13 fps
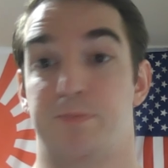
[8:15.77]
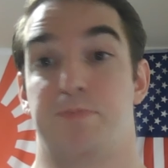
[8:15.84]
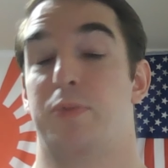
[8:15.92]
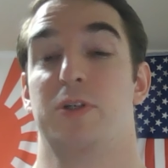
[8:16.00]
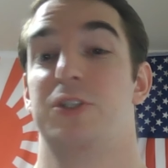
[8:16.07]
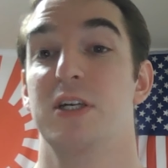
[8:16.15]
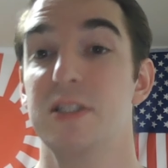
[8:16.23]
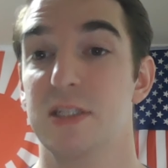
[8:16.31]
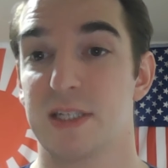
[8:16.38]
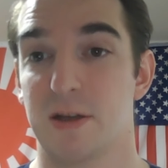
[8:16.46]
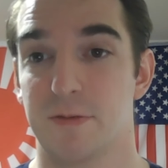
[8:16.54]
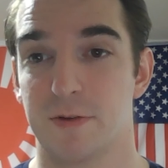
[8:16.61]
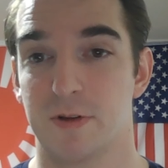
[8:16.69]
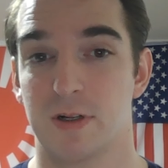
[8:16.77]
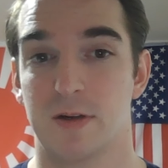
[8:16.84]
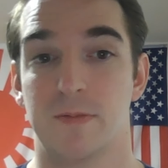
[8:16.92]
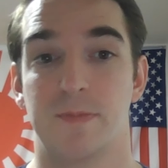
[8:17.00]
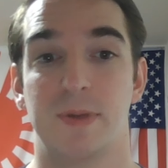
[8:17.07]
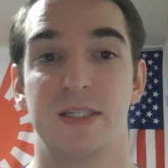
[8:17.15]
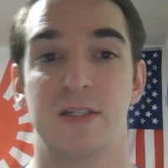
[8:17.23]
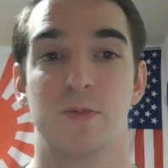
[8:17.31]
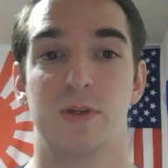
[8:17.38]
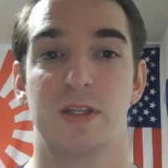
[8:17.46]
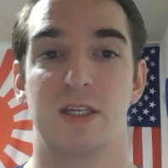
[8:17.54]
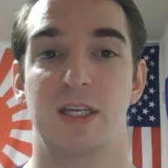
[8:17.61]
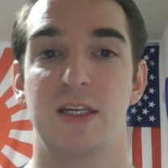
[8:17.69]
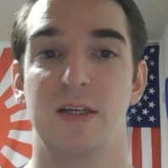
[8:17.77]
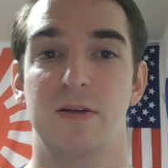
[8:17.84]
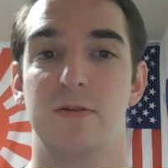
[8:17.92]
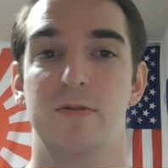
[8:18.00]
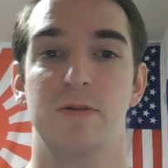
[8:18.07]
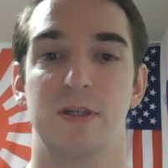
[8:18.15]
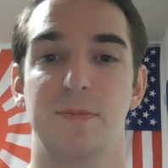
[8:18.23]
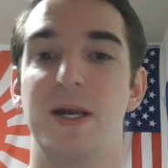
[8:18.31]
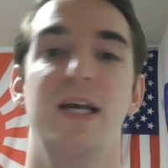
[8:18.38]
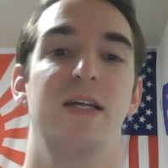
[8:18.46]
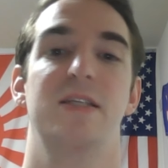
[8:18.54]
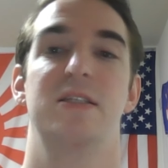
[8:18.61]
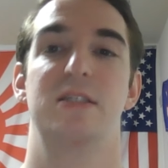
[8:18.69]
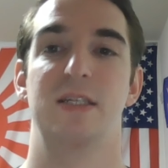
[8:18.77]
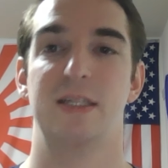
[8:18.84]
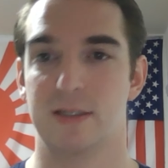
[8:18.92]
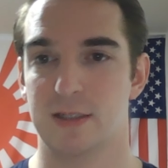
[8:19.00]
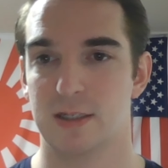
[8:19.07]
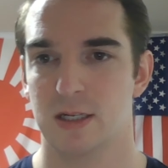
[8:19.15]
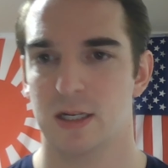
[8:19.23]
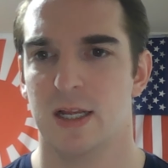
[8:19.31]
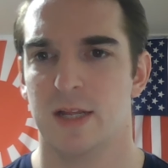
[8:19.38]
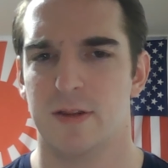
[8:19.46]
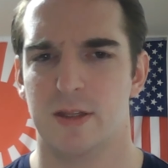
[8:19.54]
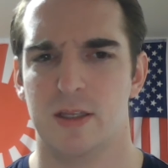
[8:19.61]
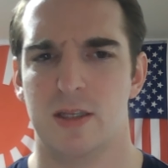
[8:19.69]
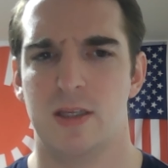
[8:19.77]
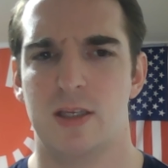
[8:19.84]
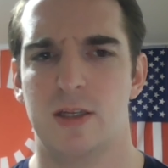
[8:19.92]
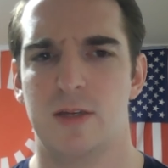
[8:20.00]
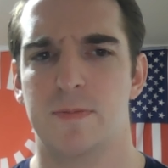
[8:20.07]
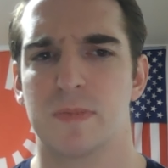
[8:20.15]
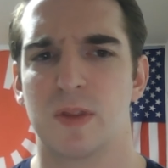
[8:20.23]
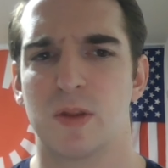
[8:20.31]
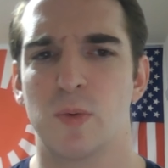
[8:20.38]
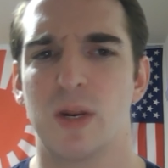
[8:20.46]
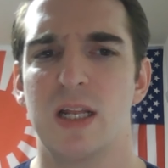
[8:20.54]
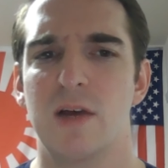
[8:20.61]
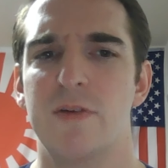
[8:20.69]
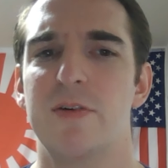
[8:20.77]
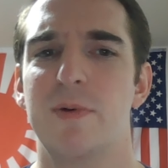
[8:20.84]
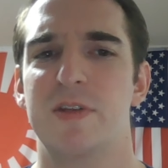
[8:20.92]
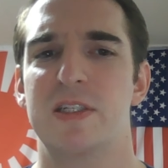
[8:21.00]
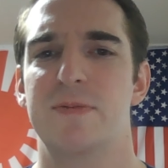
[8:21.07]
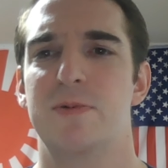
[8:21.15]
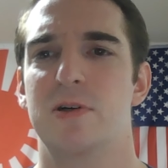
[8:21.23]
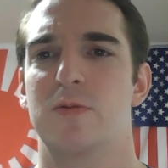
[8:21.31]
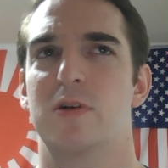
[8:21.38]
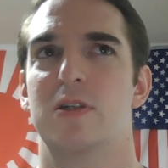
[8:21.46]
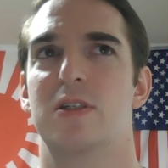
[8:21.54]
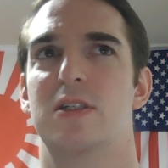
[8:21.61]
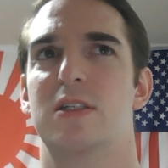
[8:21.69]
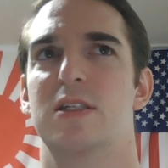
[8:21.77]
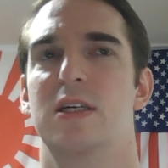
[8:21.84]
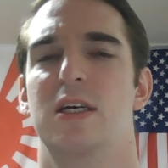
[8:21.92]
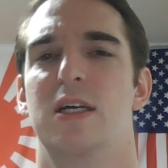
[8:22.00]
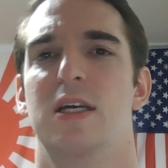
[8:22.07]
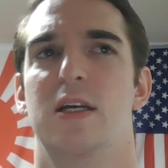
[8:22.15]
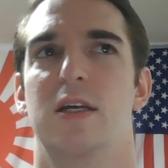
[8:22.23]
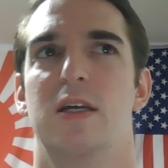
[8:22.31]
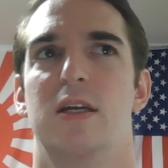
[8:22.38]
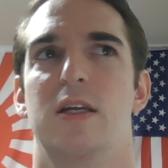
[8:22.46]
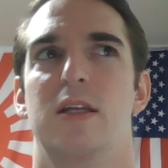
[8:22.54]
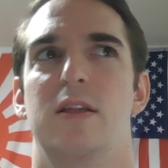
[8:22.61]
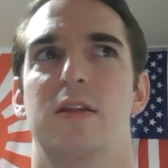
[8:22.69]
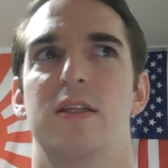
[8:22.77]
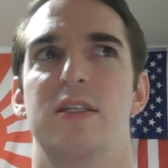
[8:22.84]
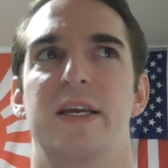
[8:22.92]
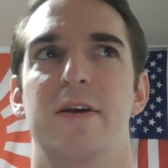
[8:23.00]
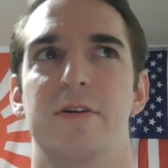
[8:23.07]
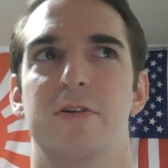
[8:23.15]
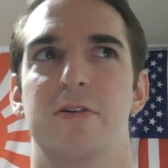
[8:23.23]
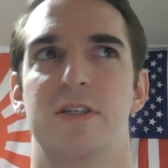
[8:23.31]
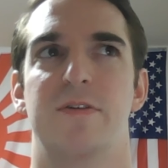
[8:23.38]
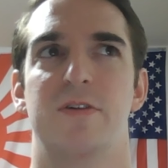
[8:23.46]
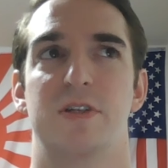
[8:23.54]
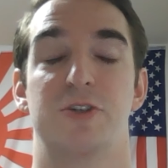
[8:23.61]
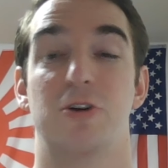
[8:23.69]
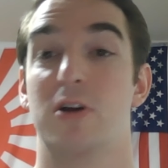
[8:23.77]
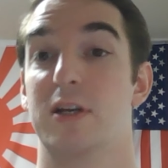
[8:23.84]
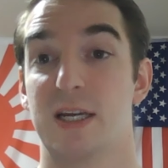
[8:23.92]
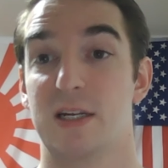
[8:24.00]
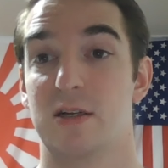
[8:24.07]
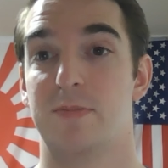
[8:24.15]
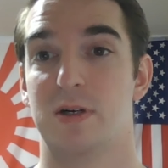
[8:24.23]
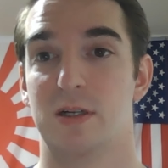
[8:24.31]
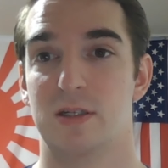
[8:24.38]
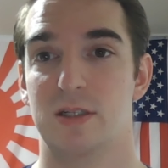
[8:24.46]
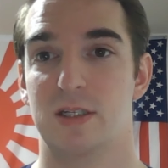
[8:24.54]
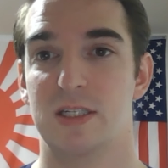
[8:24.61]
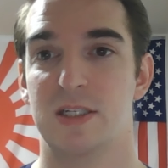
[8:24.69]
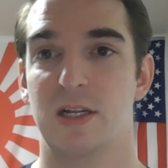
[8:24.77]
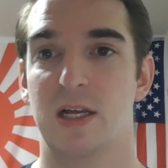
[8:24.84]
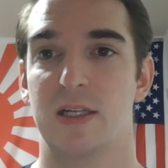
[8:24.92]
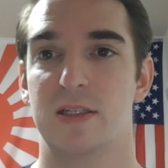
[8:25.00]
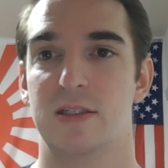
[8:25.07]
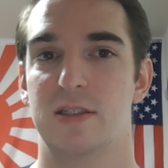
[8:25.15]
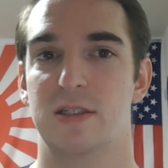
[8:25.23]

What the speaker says: put justice out for them based on what the king commands. And what I loved about this book was this character is very strong-headed, but he's not